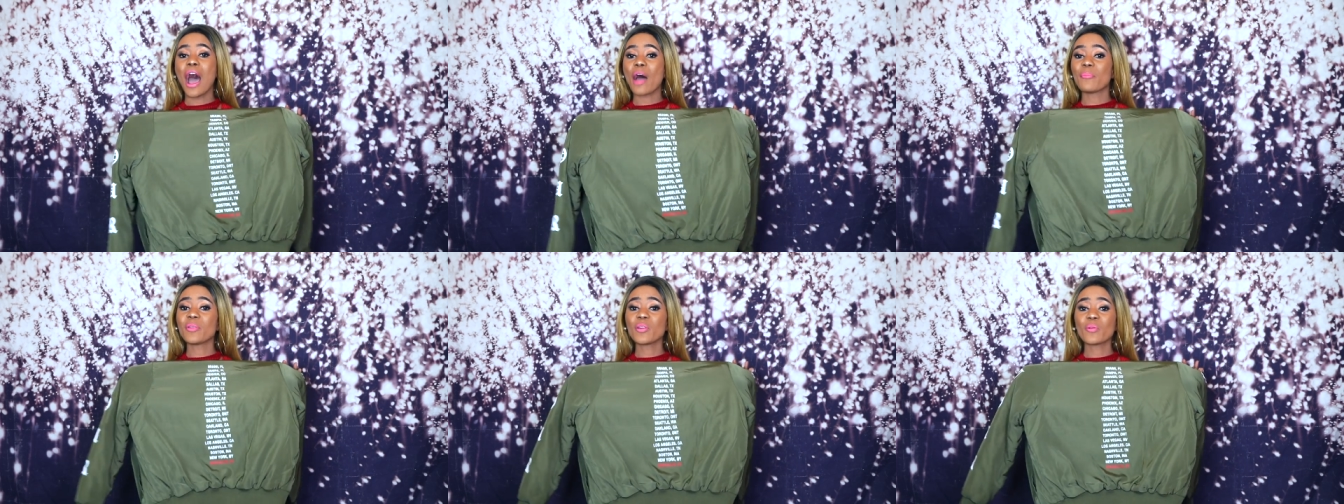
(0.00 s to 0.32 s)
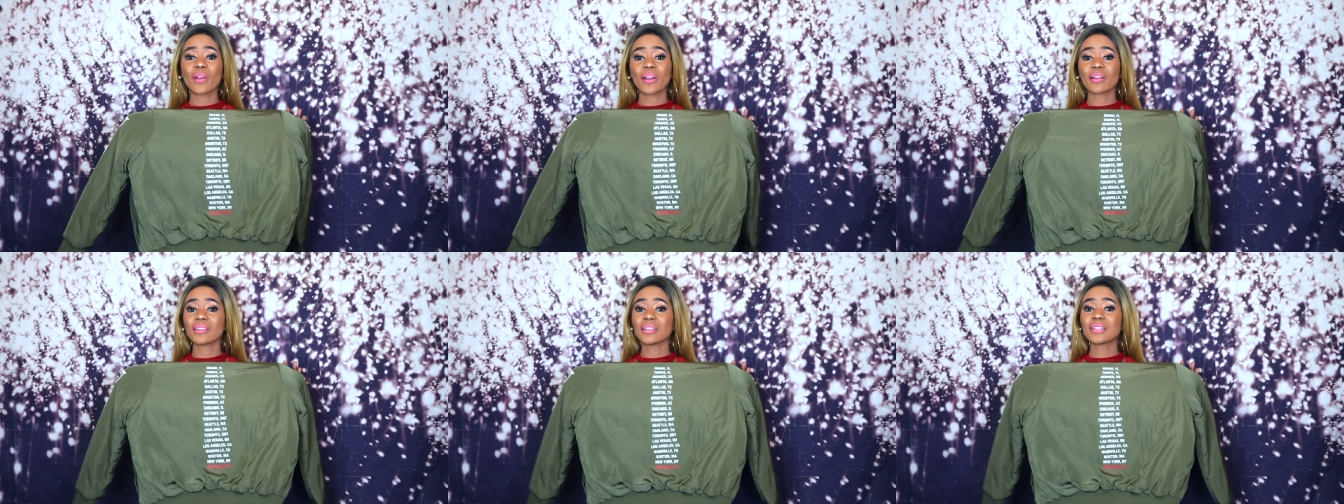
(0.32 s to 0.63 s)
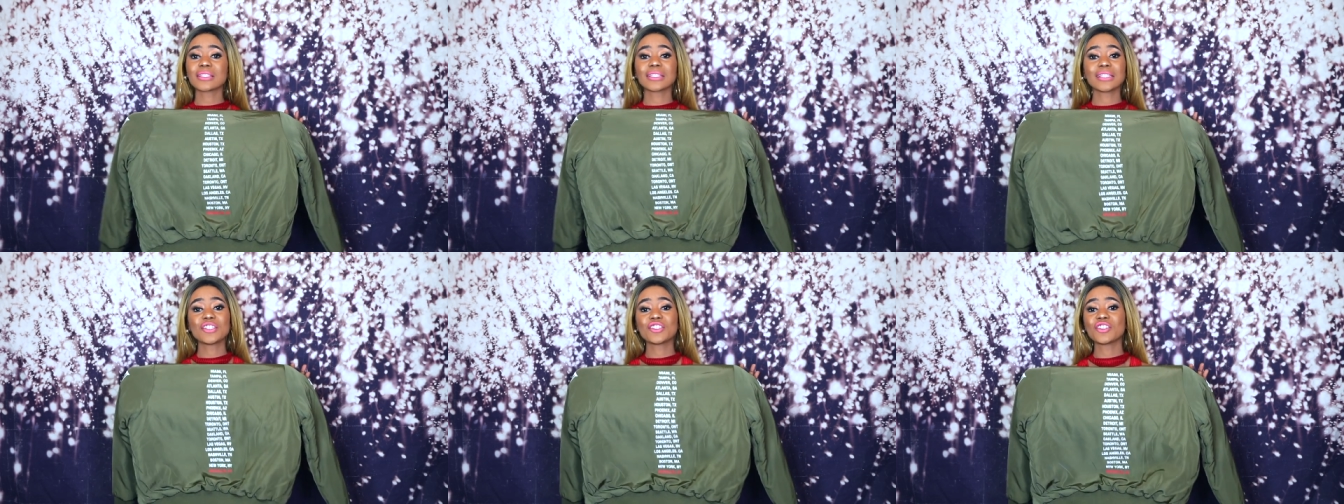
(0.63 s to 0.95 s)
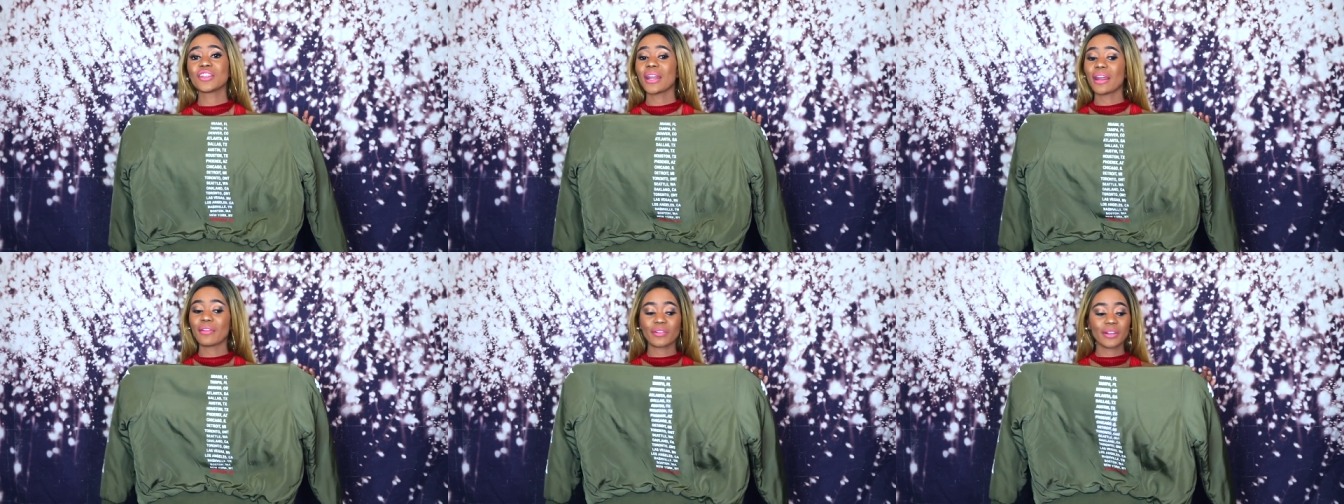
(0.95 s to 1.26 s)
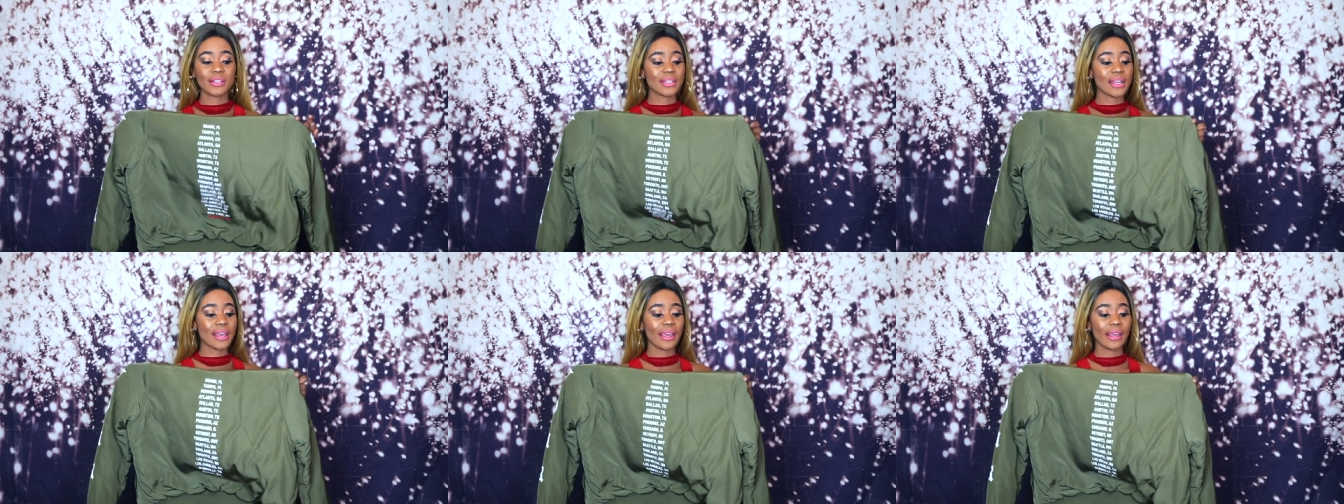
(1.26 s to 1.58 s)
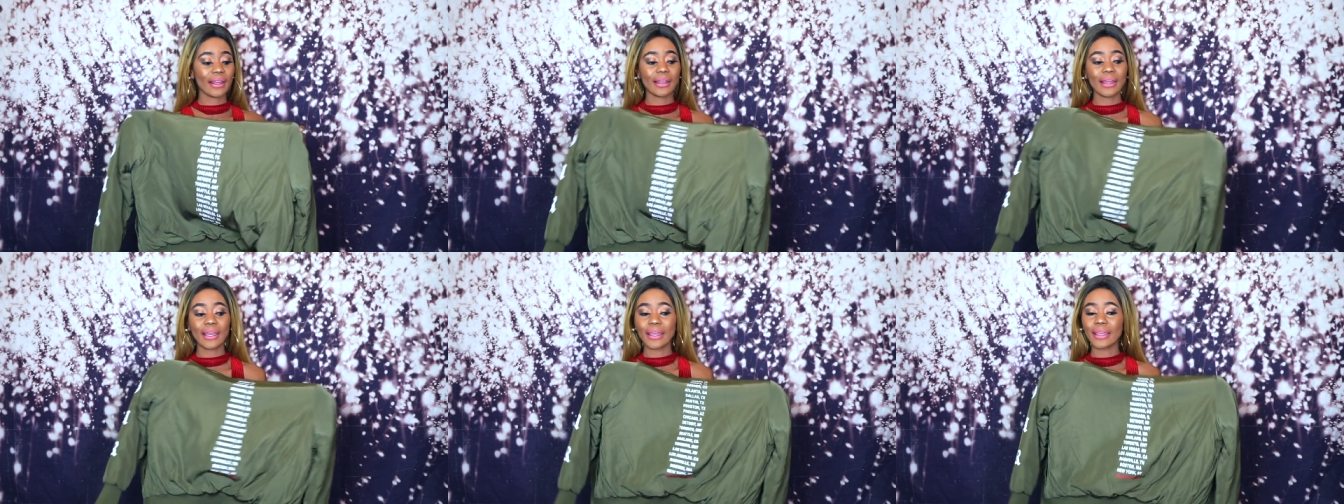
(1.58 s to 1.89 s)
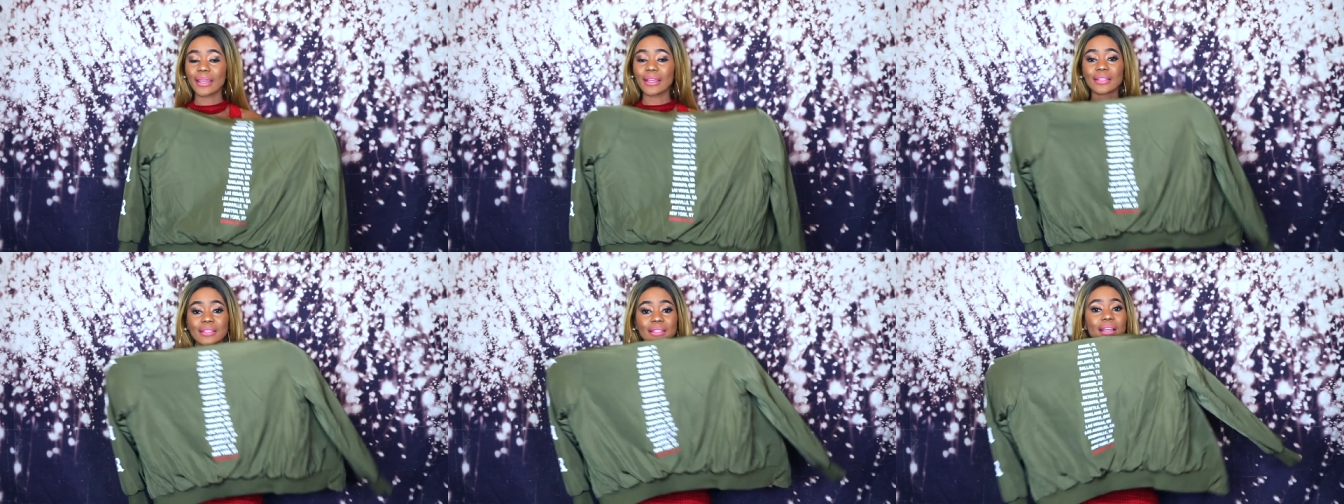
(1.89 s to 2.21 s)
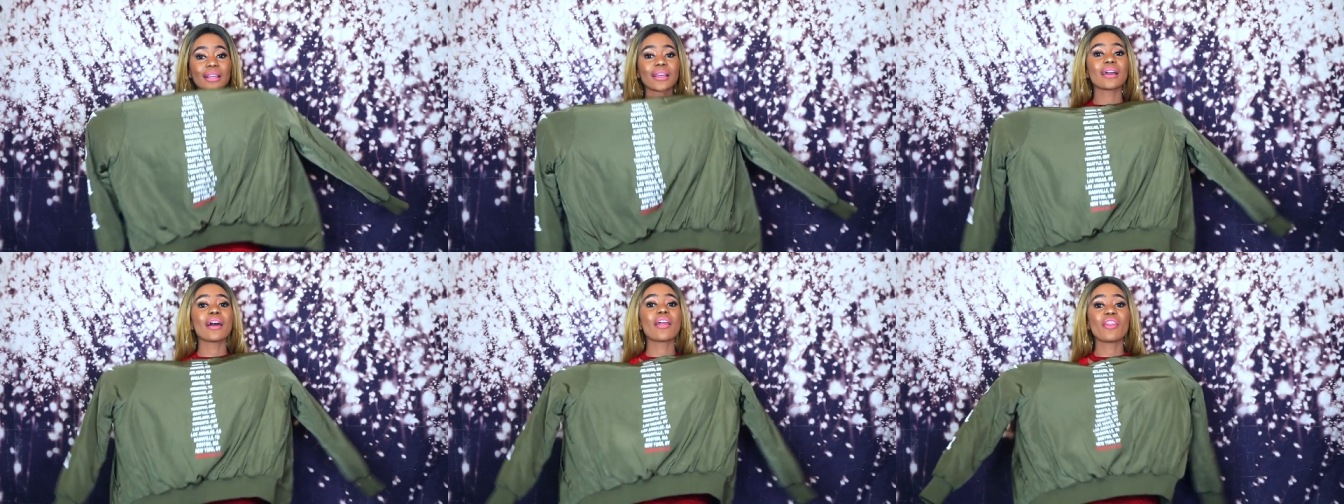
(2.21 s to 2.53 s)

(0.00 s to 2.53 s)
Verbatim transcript: I've been wearing this legit every day. Like it's like